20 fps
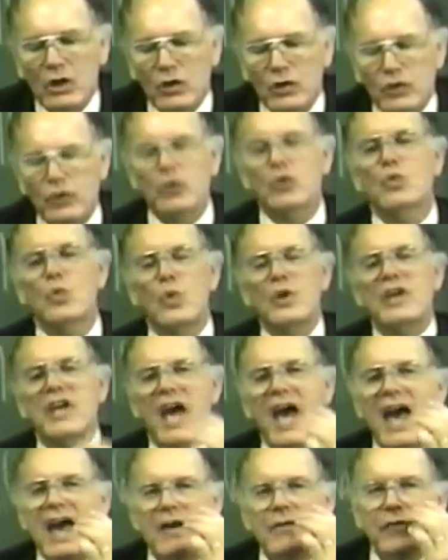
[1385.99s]
Do we
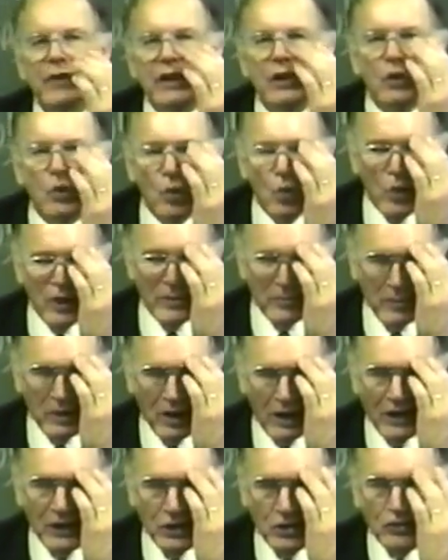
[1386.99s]
have the equipment,
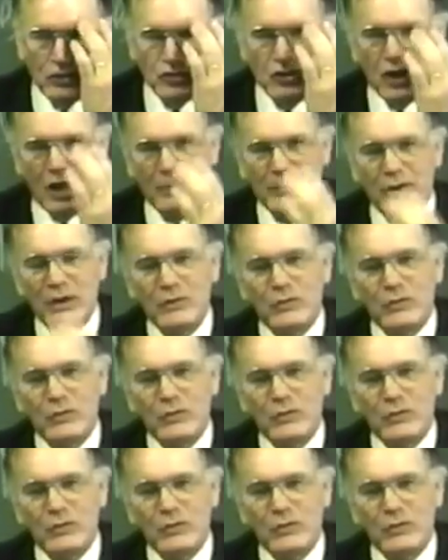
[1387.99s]
ladies and gentlemen?